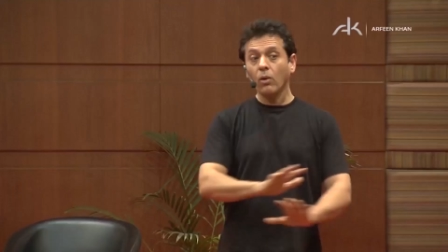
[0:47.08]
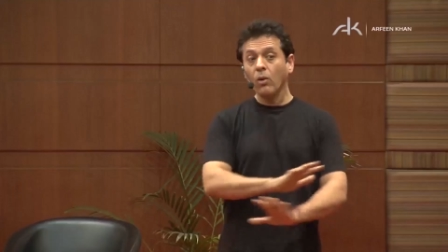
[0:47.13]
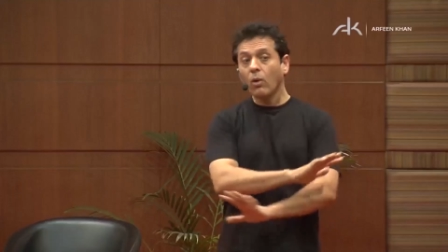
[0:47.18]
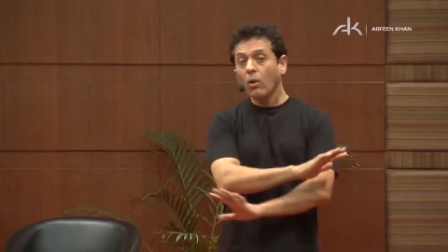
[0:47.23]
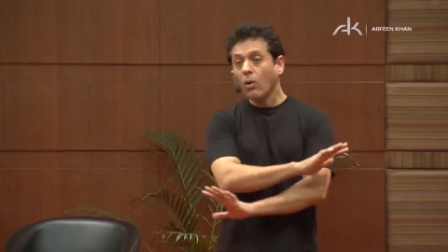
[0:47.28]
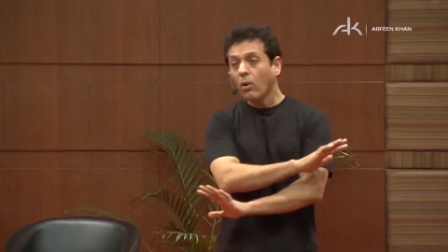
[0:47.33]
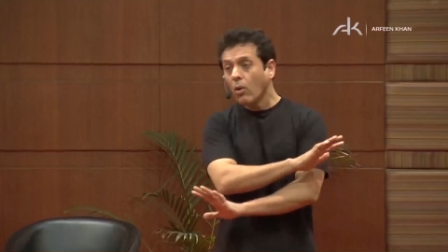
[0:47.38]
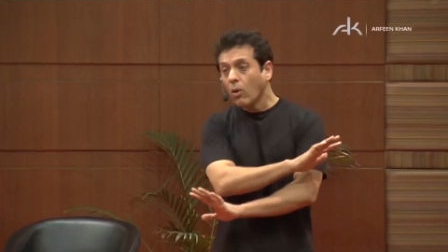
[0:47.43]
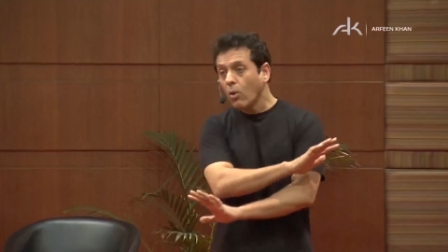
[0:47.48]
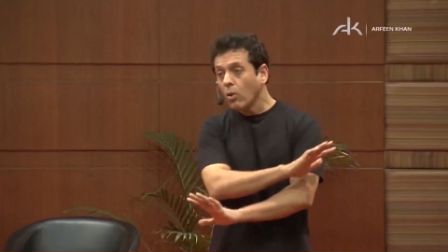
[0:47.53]

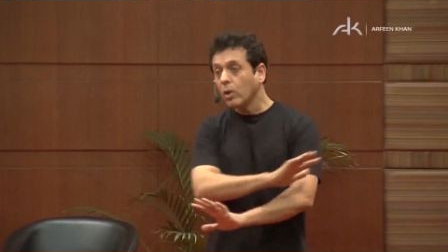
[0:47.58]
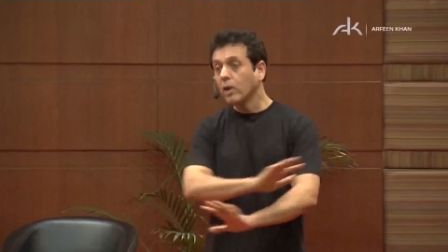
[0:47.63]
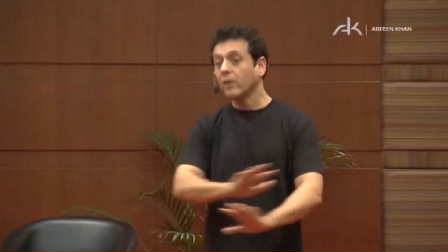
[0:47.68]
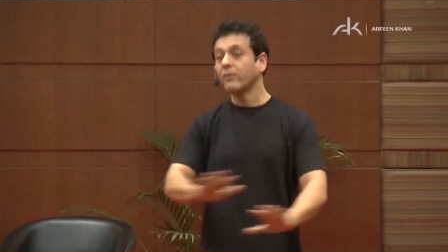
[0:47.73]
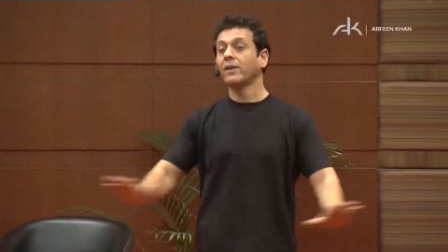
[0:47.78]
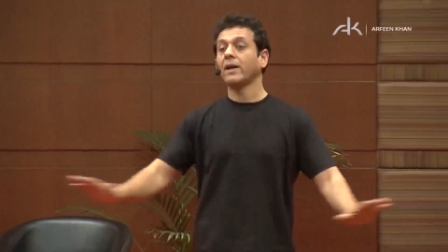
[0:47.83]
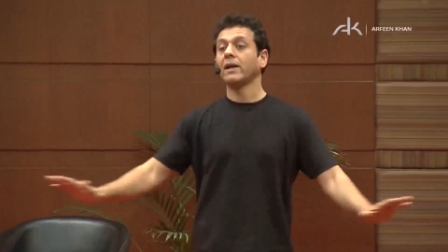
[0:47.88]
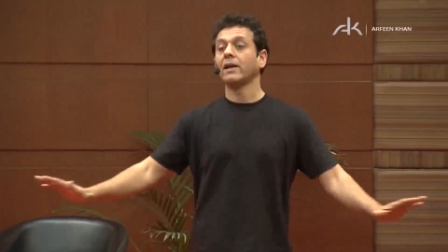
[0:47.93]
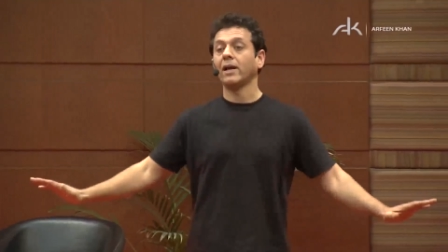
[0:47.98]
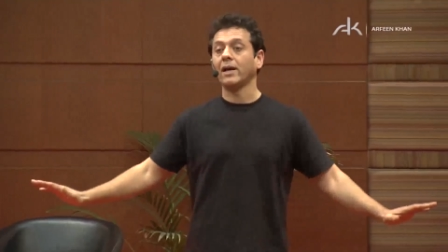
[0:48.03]
All of
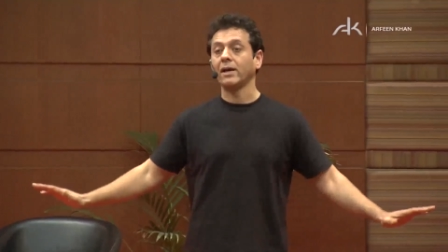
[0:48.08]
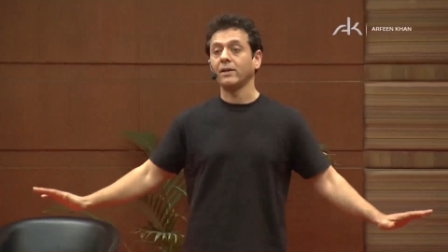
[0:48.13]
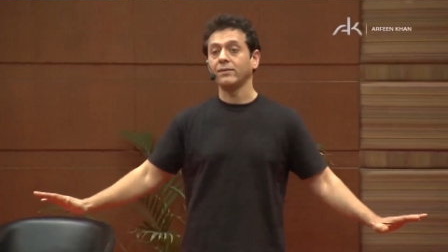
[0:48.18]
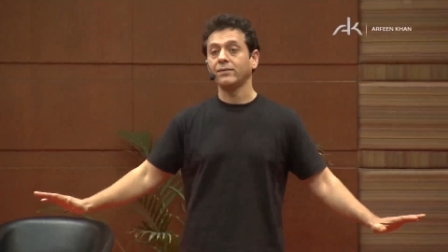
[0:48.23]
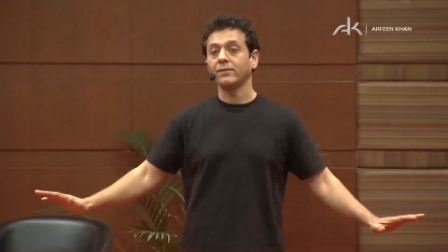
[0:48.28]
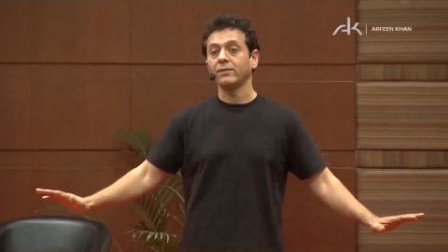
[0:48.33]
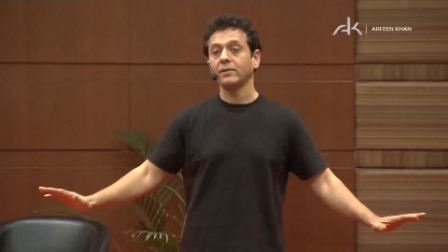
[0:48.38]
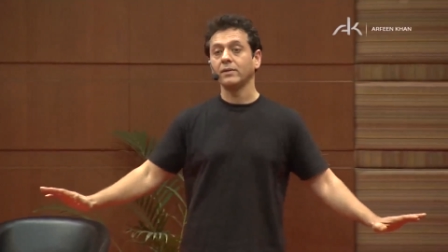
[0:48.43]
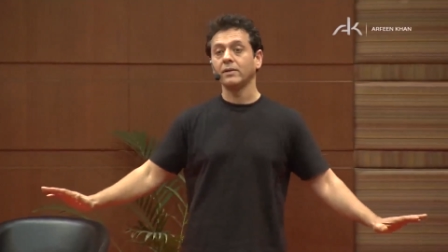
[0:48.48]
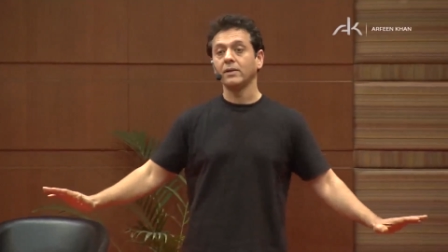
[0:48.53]
their
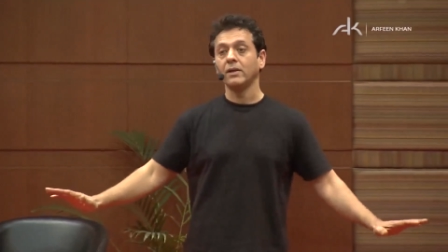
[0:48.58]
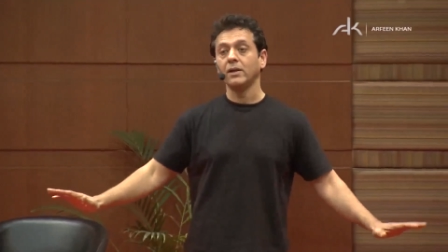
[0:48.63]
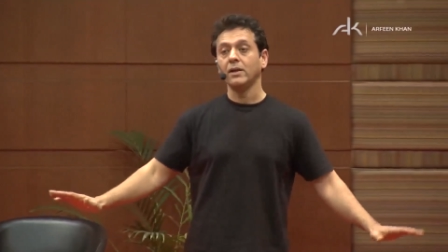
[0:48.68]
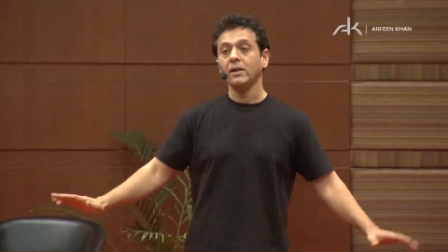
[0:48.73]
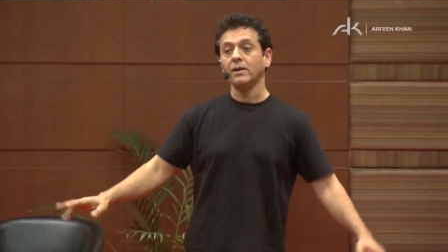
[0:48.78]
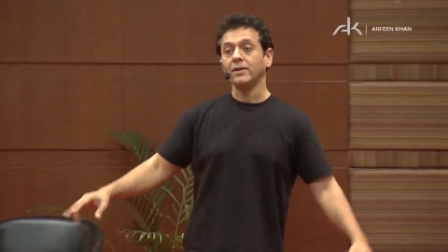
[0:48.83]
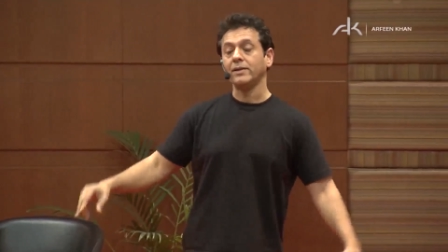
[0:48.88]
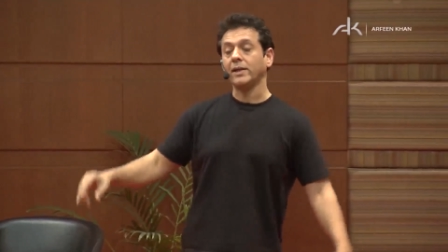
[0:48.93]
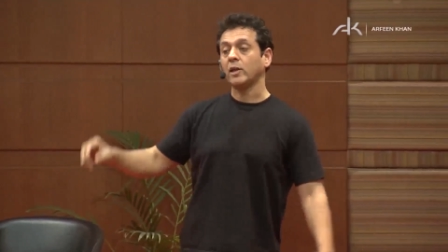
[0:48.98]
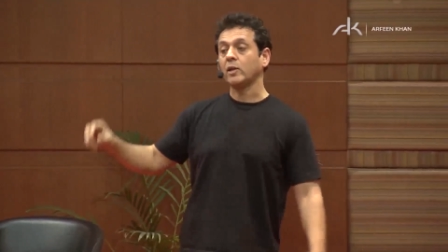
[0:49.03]
life.
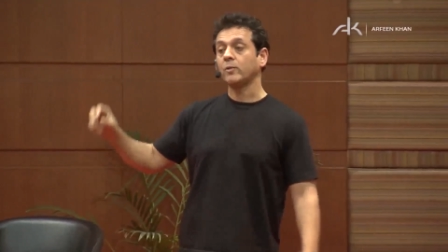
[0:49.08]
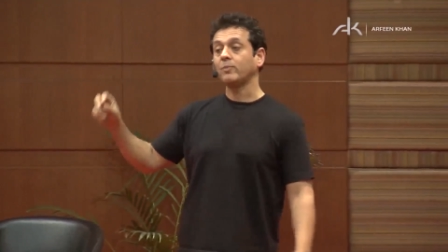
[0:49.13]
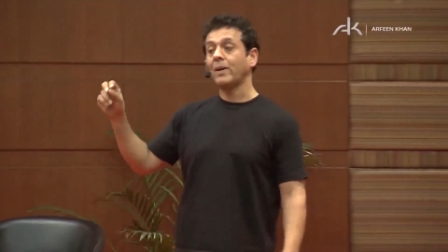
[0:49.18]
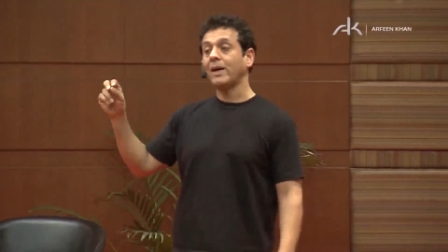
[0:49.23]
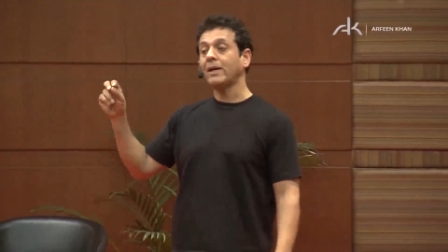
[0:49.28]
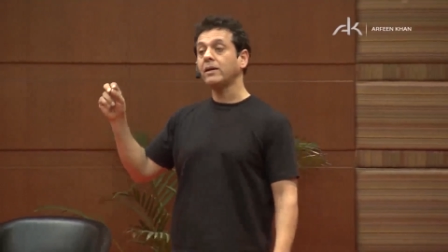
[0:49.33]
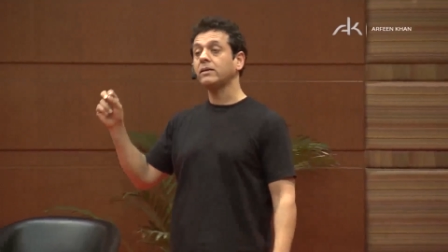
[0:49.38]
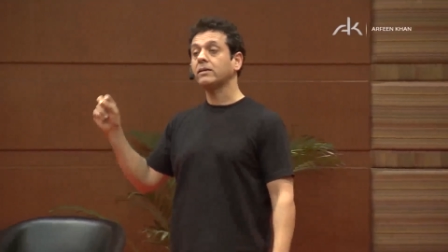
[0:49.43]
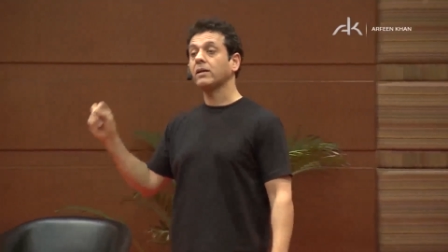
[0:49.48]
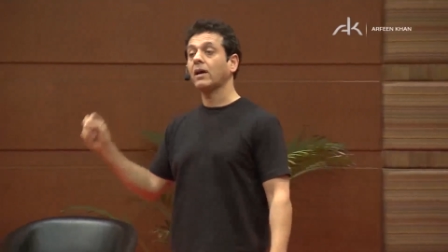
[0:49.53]
They
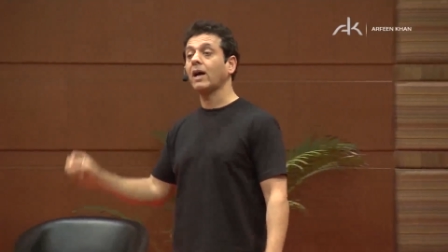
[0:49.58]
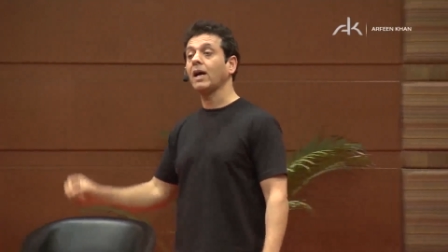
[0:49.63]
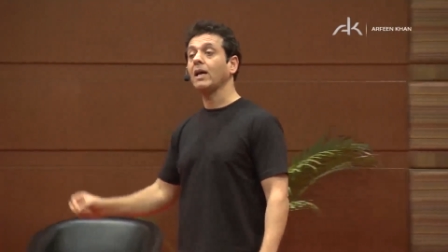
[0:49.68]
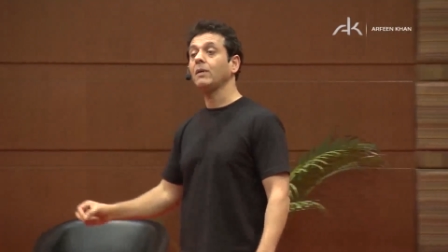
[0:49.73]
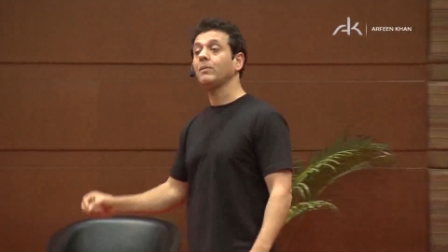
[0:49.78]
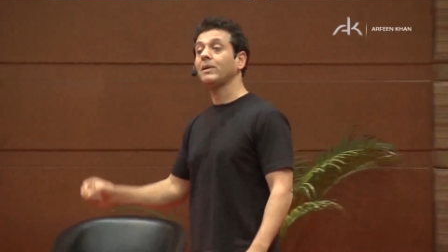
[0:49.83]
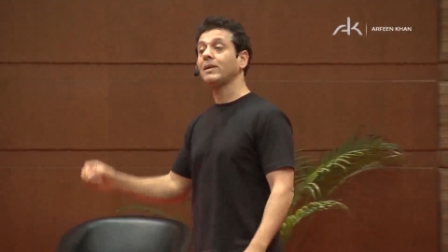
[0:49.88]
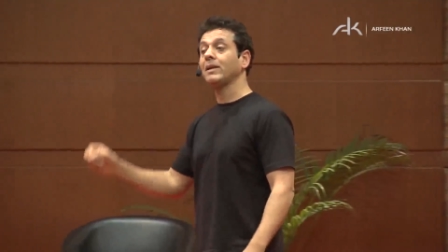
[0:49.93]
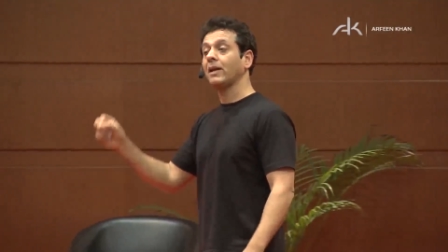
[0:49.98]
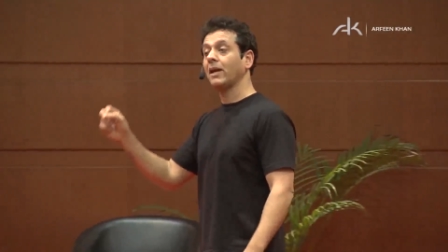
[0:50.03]
spend
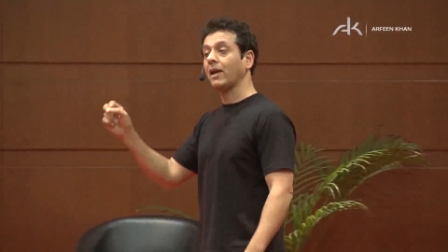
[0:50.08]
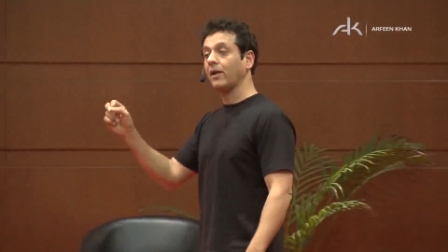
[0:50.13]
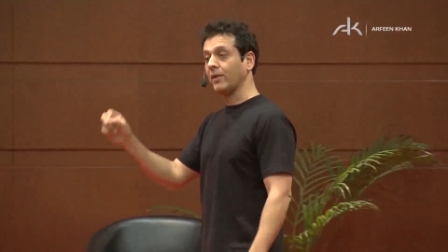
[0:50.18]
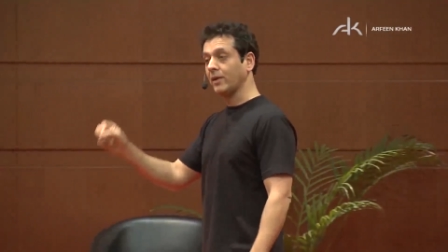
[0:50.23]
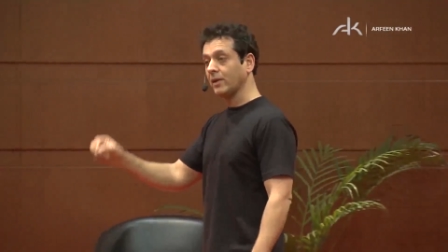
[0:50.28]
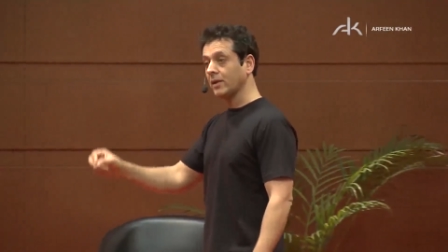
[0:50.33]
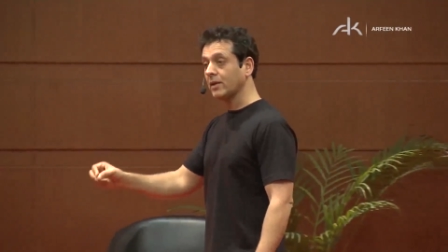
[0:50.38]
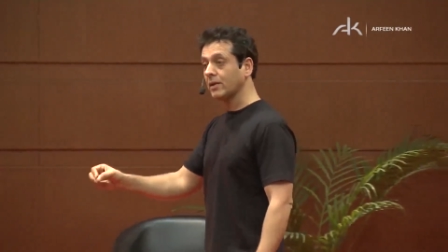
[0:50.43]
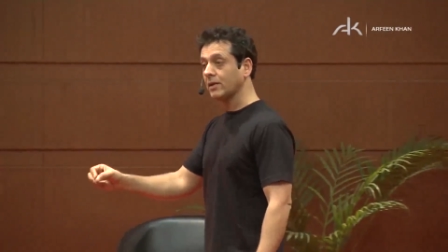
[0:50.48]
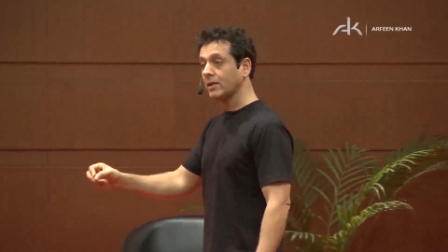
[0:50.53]
time in
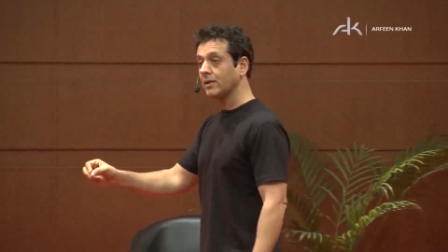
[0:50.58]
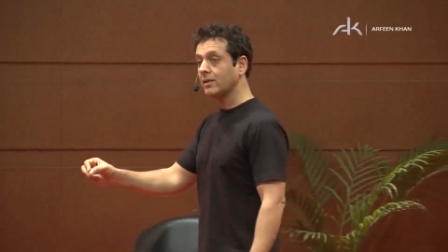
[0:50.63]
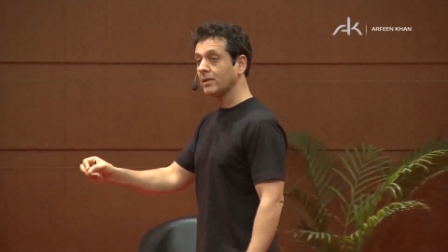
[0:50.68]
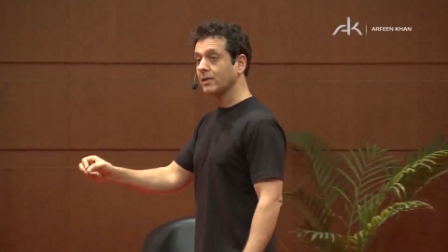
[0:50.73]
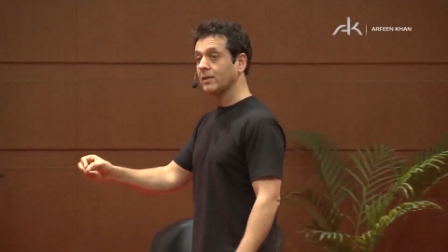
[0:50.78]
areas